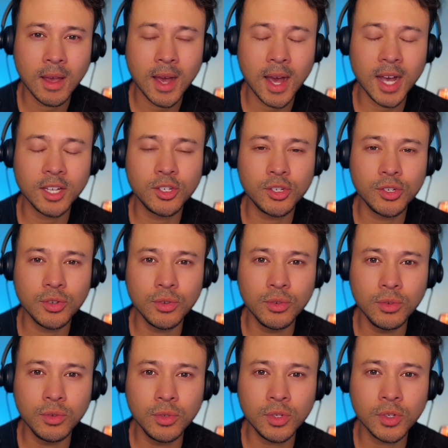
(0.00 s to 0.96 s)
I
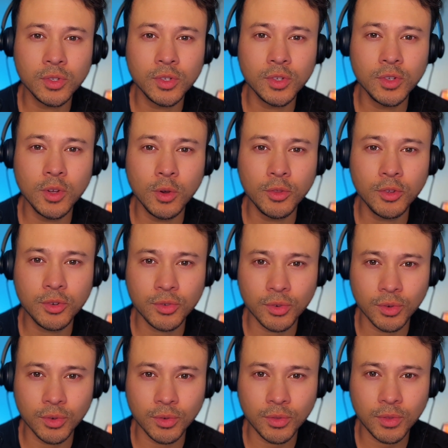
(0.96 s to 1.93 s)
choose to know the
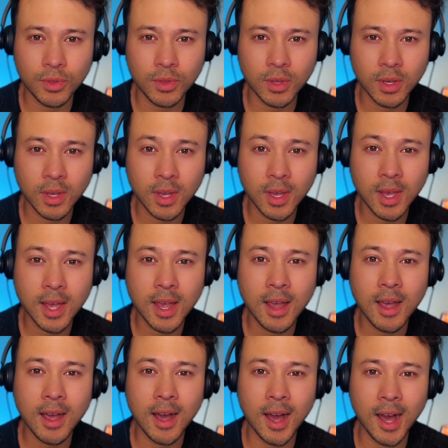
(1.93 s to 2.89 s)
truth.
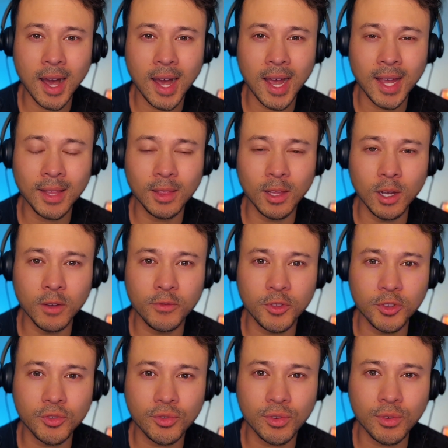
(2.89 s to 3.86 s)
I love
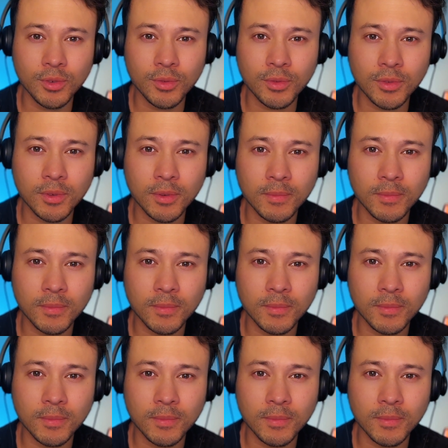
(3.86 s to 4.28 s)
the truth.